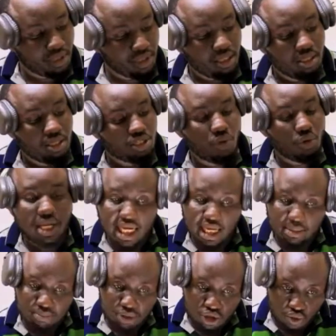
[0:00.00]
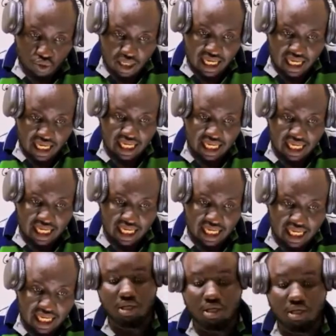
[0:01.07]
So we come to additional
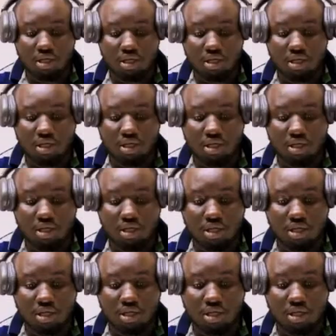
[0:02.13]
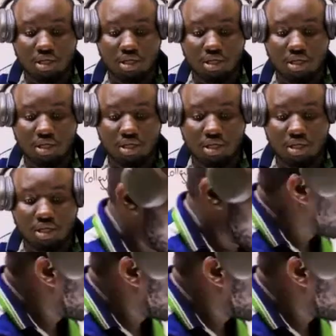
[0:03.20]
information number two. I hope one is